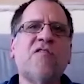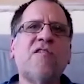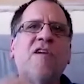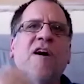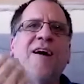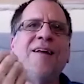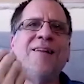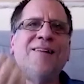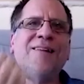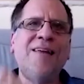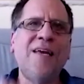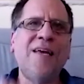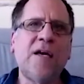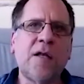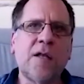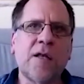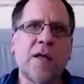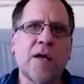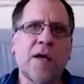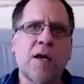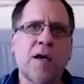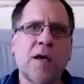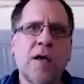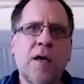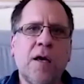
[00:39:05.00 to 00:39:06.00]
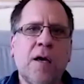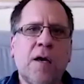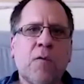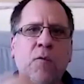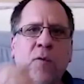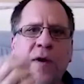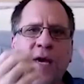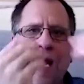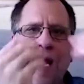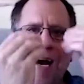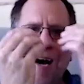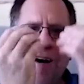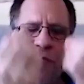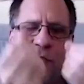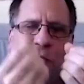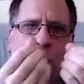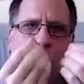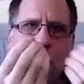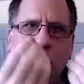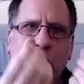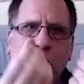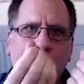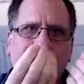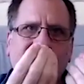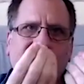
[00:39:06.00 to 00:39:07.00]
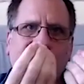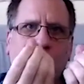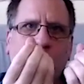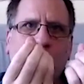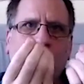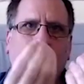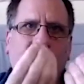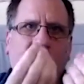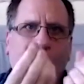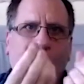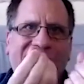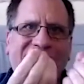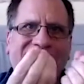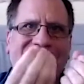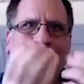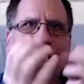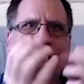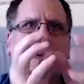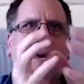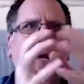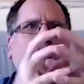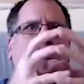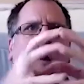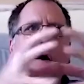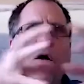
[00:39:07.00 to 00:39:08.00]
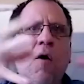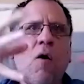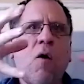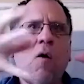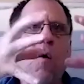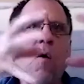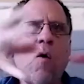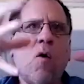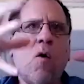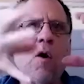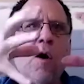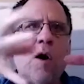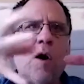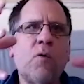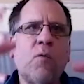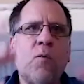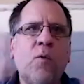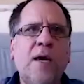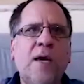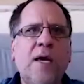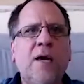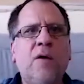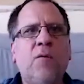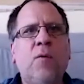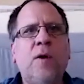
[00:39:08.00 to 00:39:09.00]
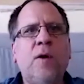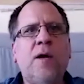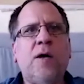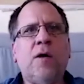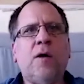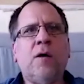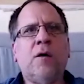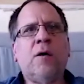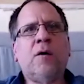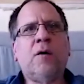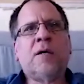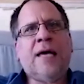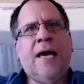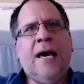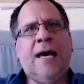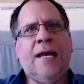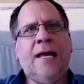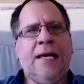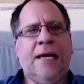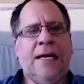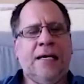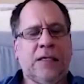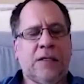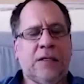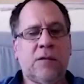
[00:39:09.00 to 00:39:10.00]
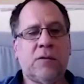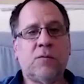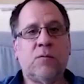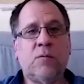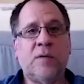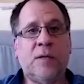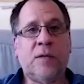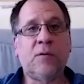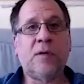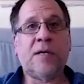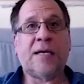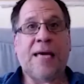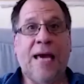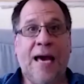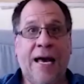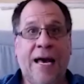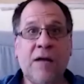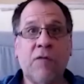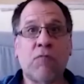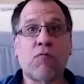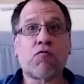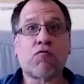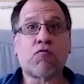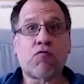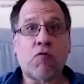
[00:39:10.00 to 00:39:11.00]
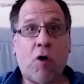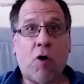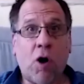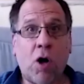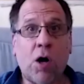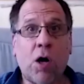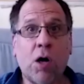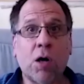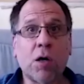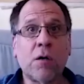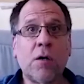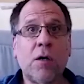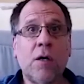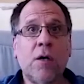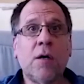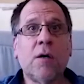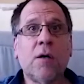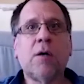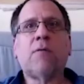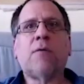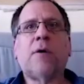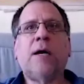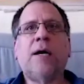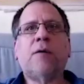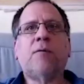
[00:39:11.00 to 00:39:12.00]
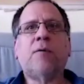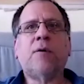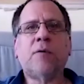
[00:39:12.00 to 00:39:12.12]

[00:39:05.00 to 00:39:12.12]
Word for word: is not niggling. We have to do this correctly or we will get it, we will get it wrong, right?